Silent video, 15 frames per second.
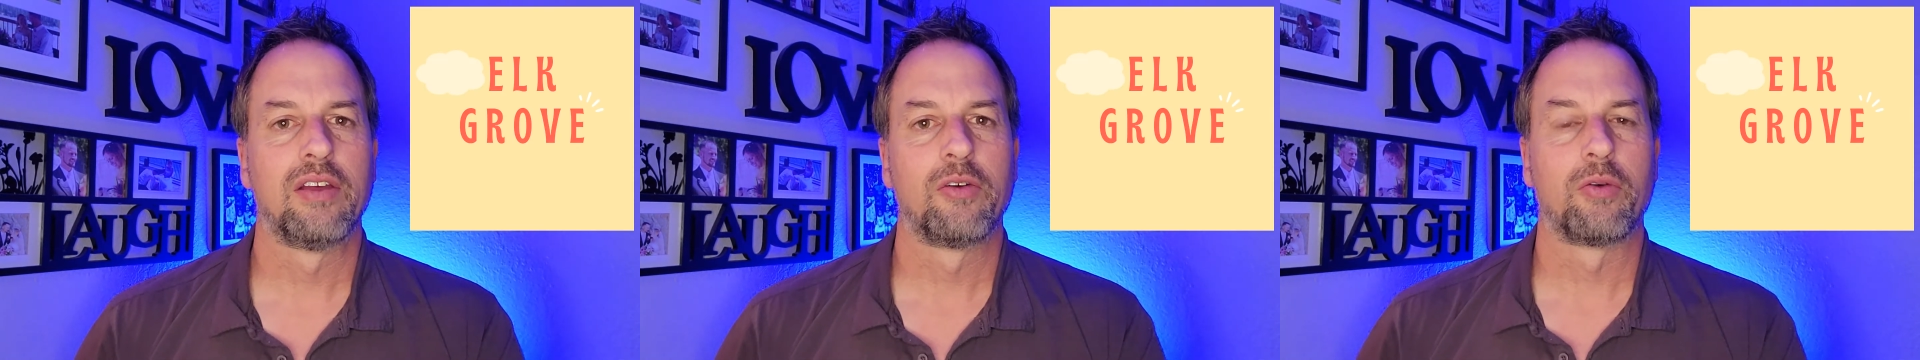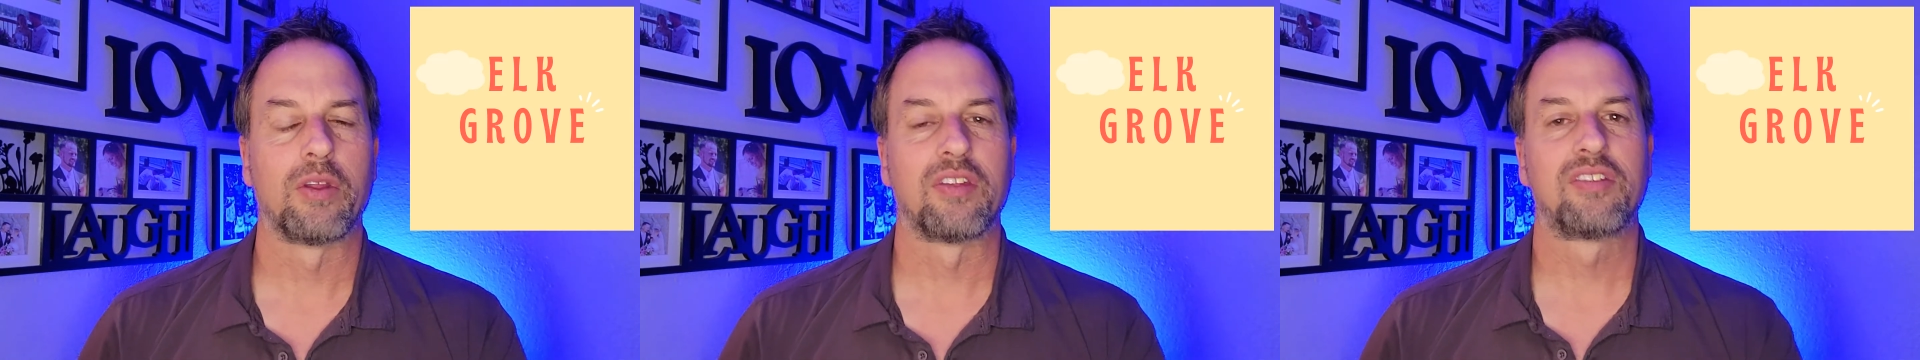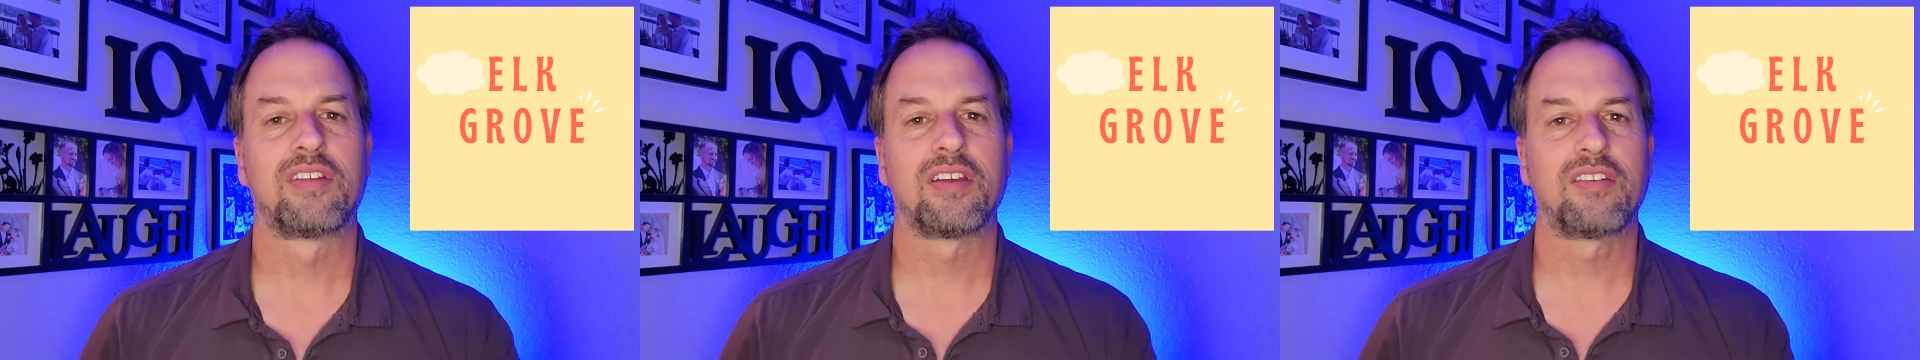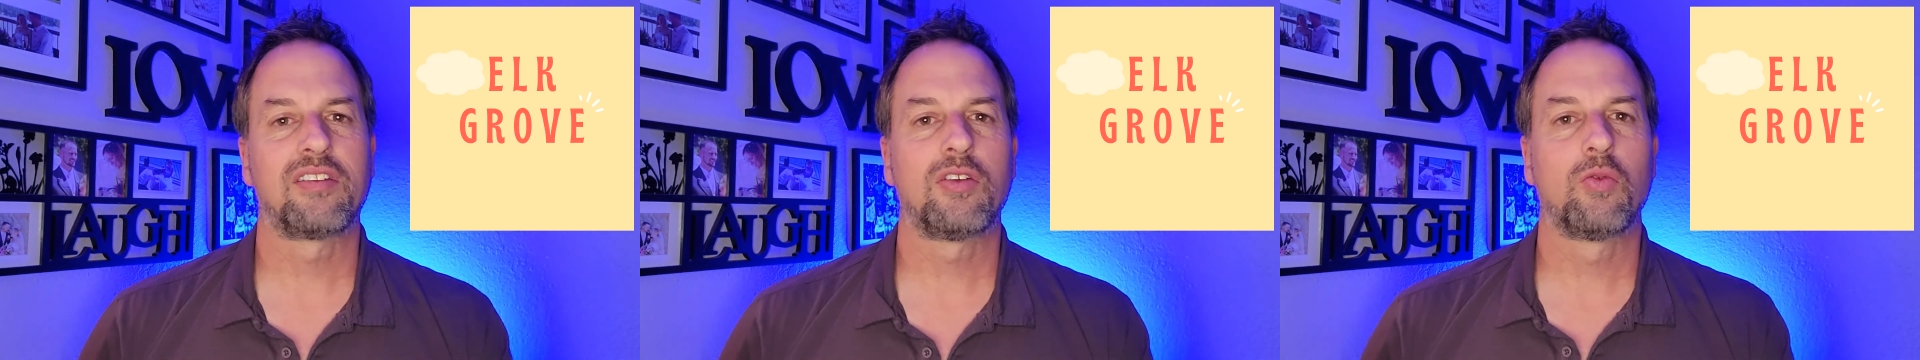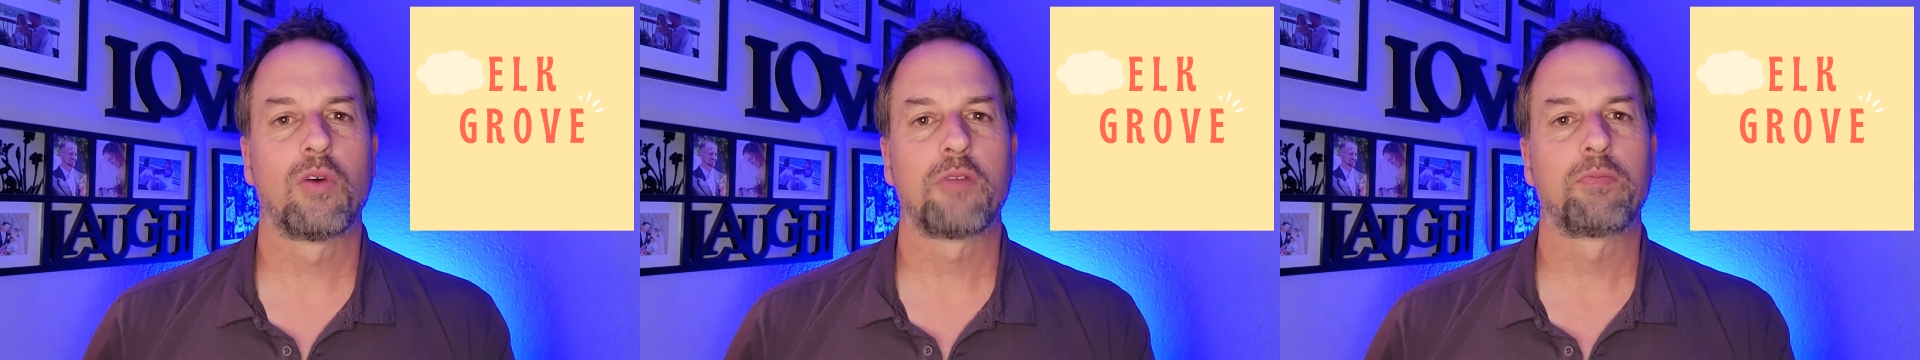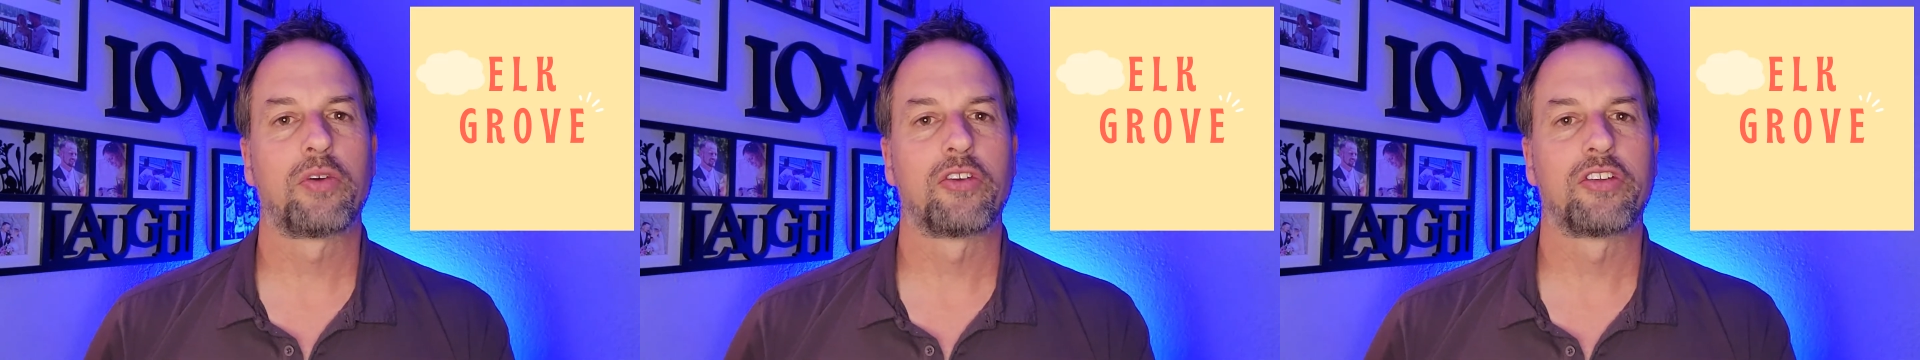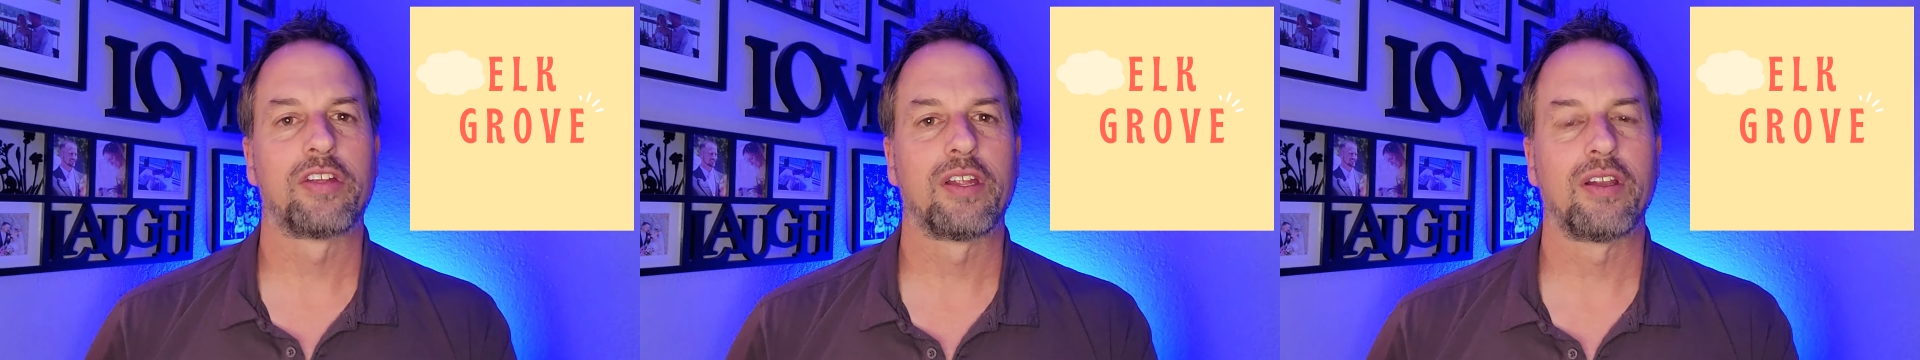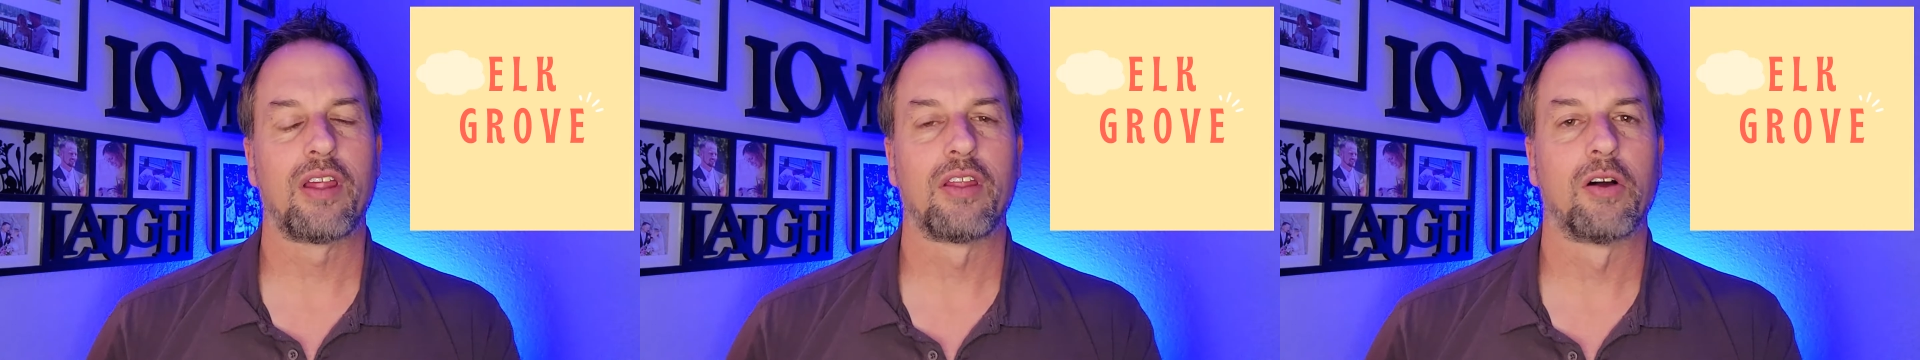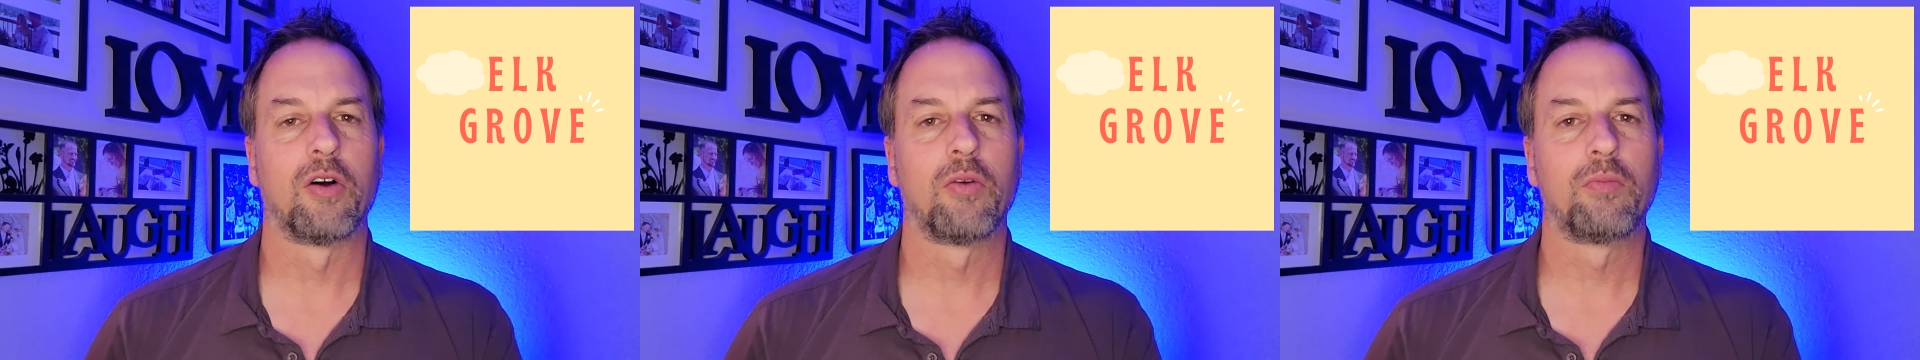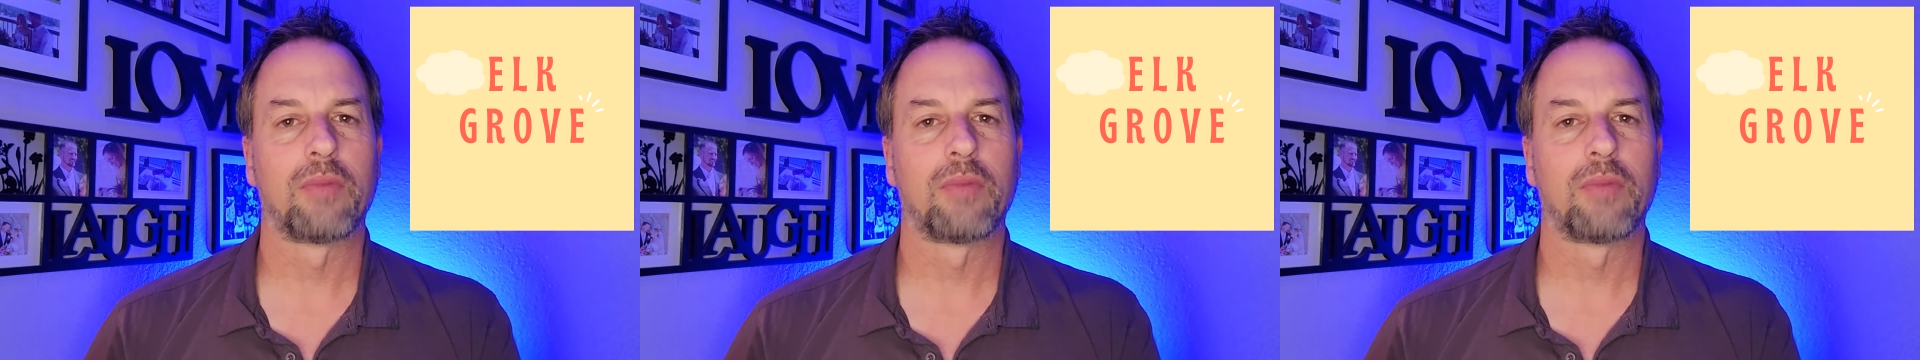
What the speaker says: with 61% of the home